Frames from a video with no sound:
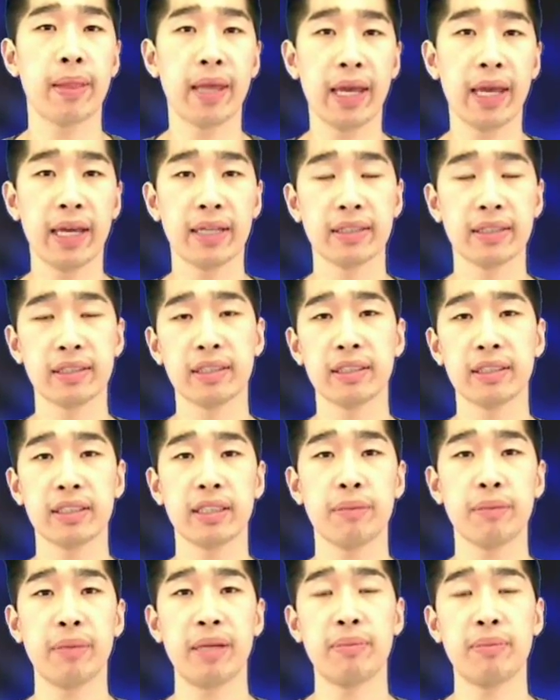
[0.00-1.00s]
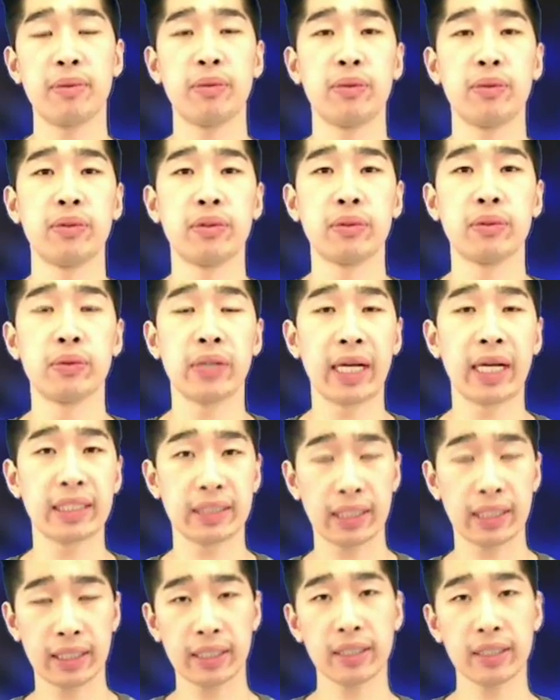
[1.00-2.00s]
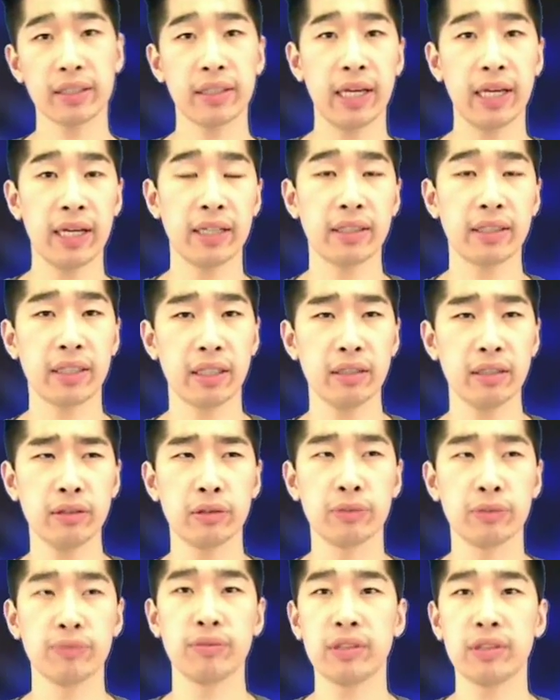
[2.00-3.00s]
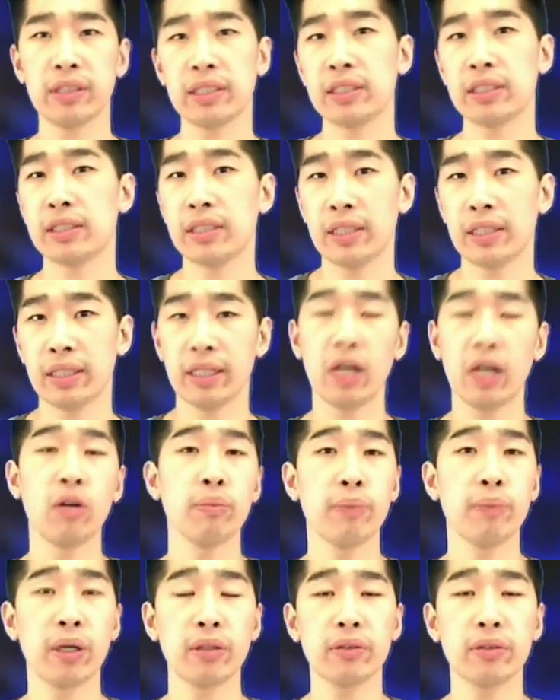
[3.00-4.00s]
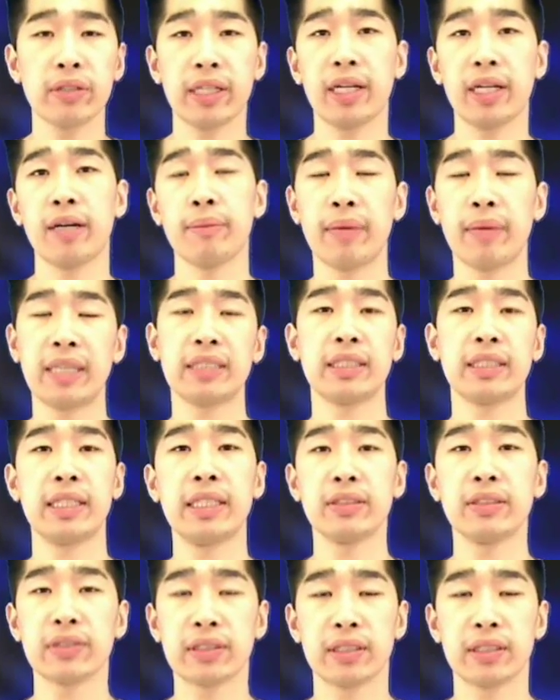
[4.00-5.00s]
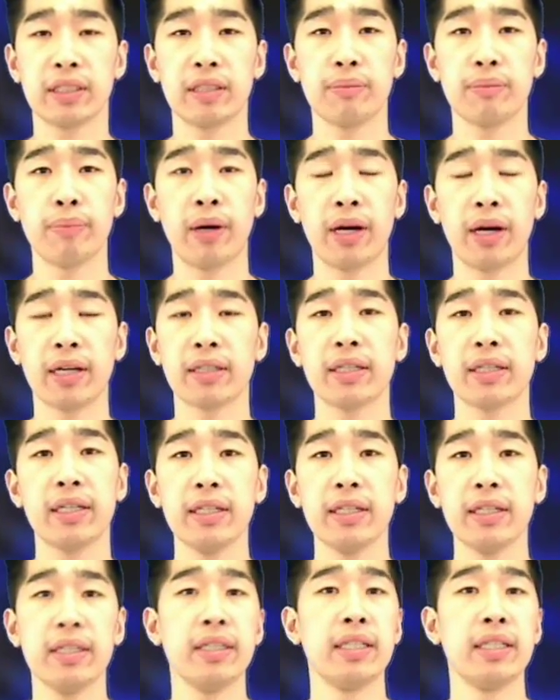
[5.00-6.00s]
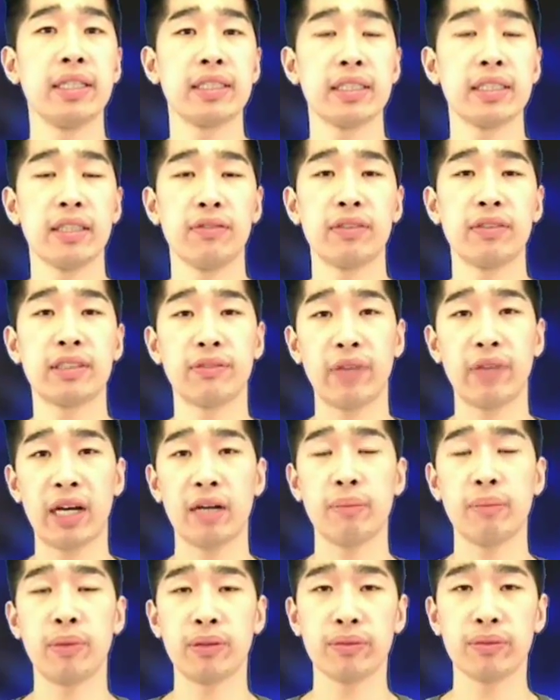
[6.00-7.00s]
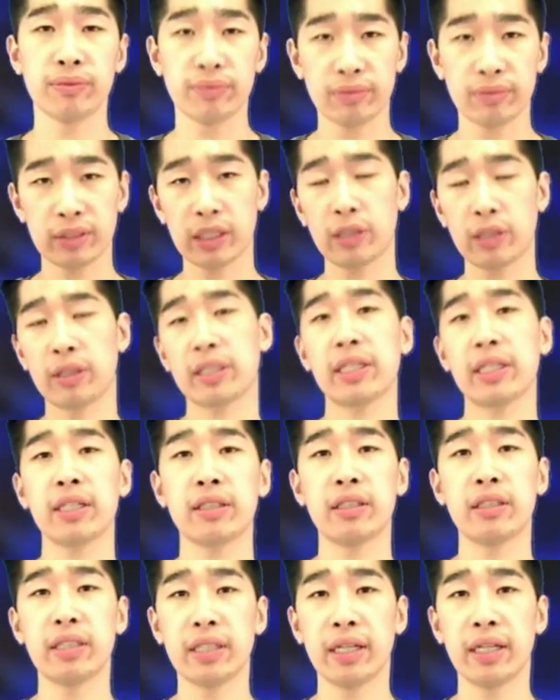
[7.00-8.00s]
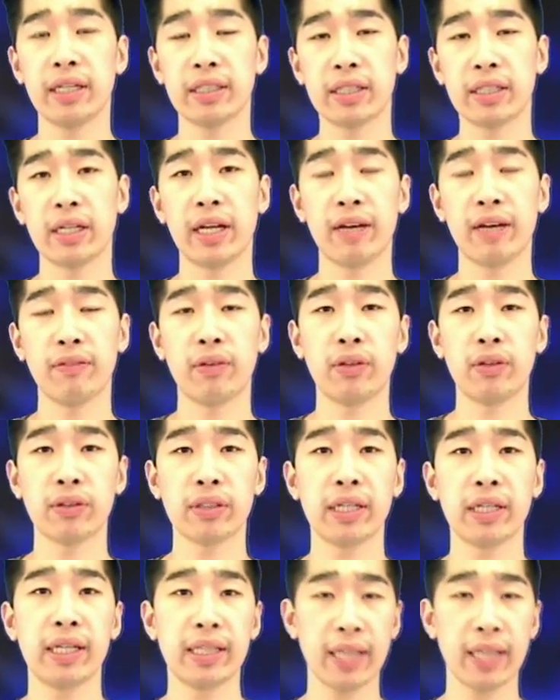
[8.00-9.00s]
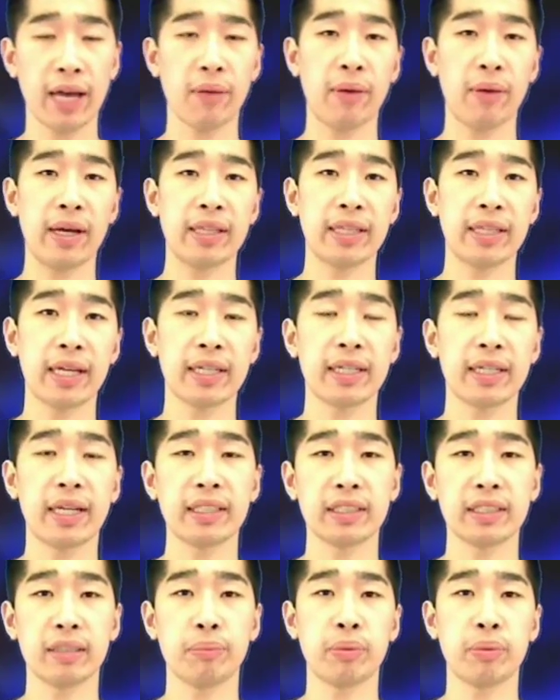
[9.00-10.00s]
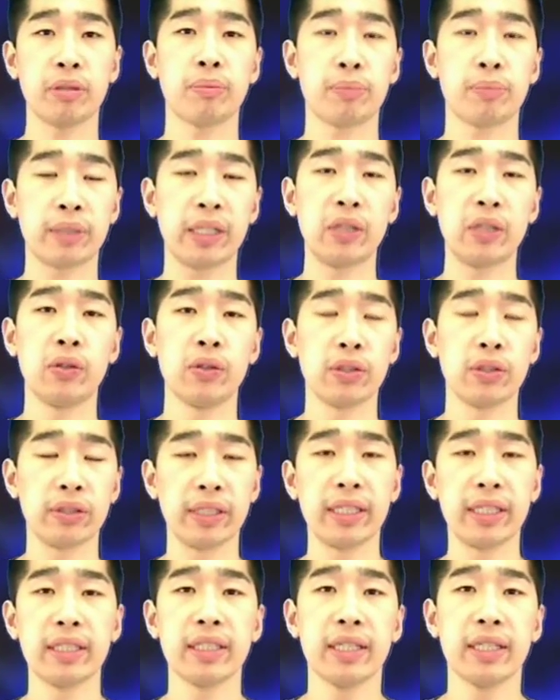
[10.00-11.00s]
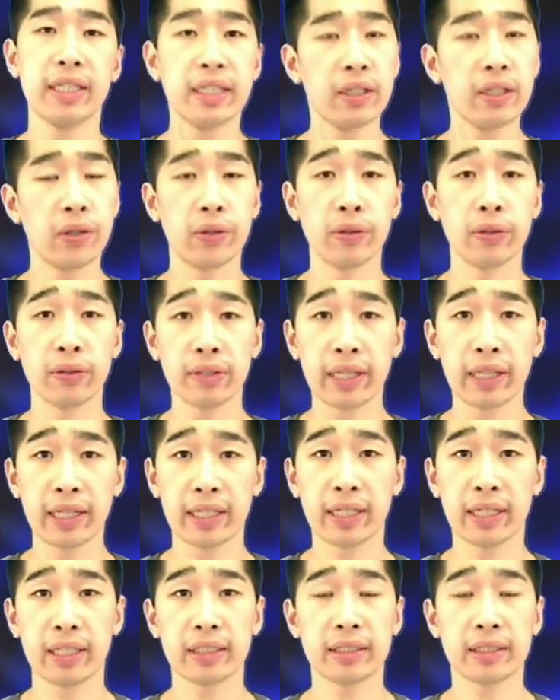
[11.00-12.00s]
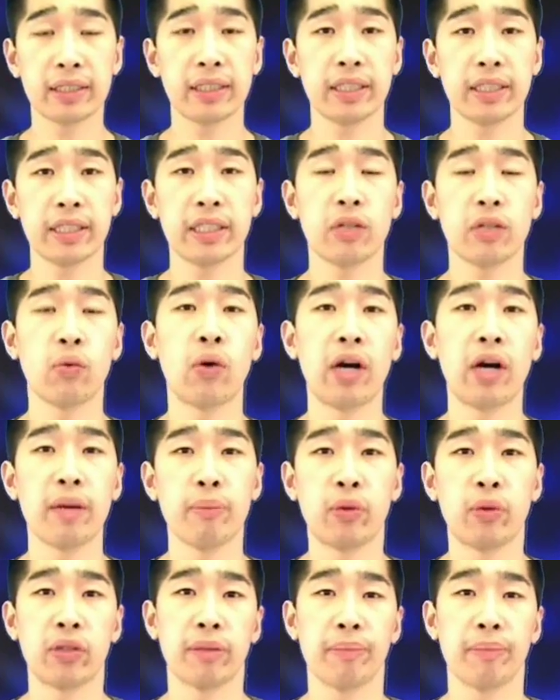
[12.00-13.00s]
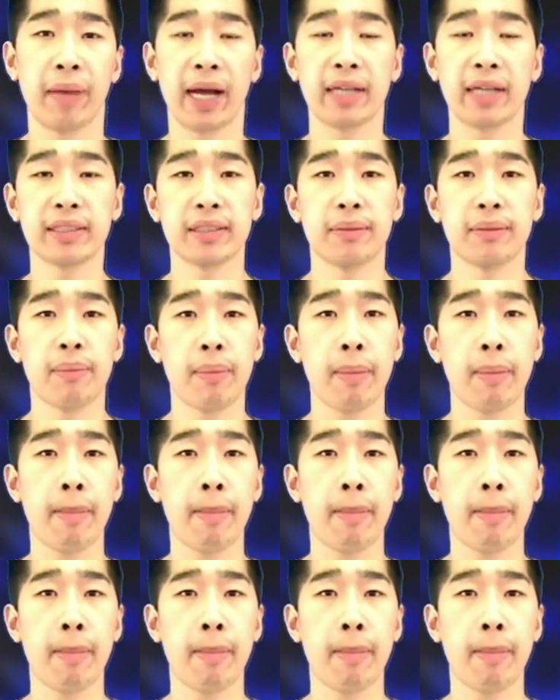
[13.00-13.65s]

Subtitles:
And some people will actually click on that and go, oh, there's the old model that I'm actually interested in buying. Let's see if it's available. So they'll click on it and go and have a look, and that way they can actually put a pre-order in, or they can actually inquire more about it.